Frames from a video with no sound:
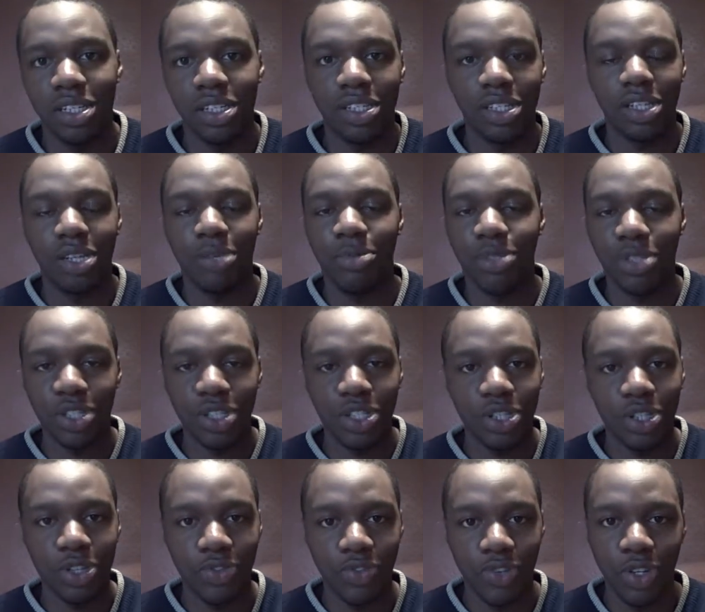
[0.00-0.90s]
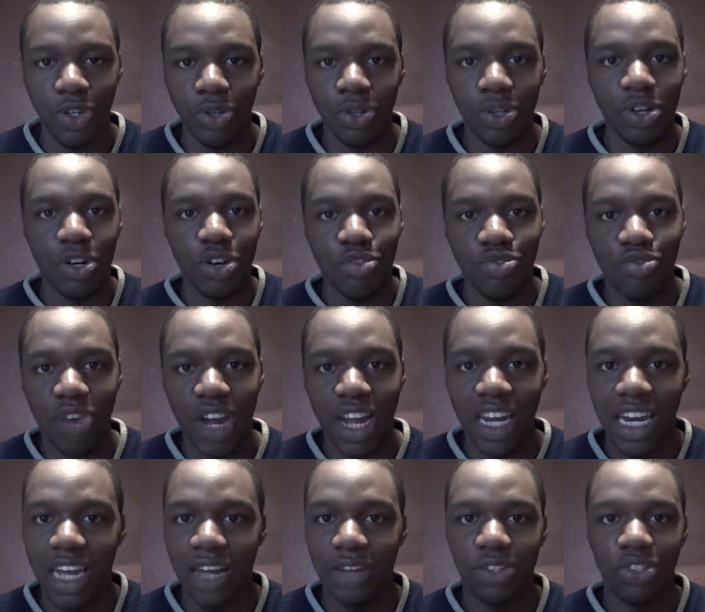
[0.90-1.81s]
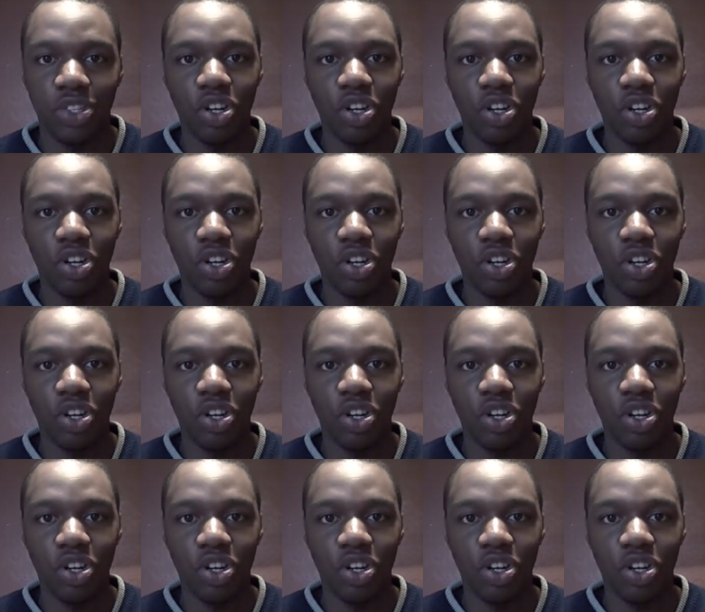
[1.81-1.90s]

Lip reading: So I'm just gonna do it for you right now."